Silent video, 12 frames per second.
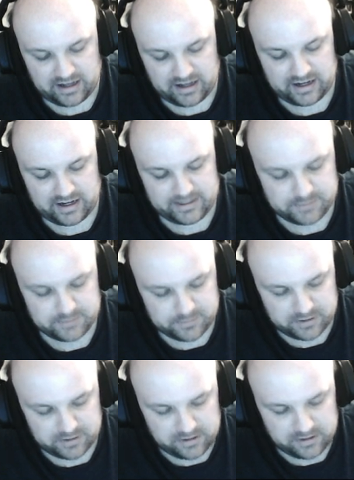I equals
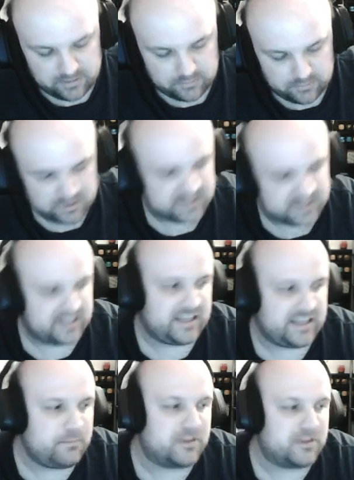1, we're just going to
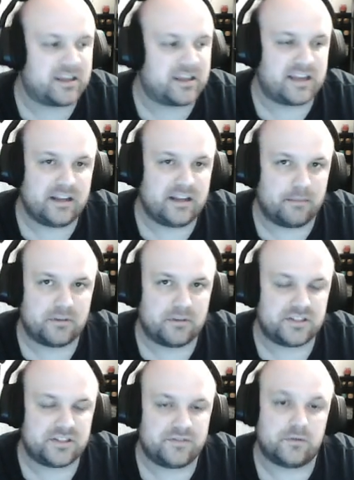keep plugging in
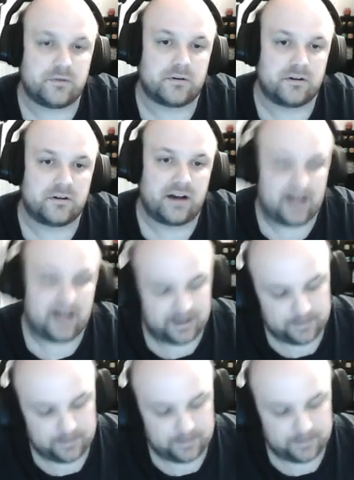numbers for I.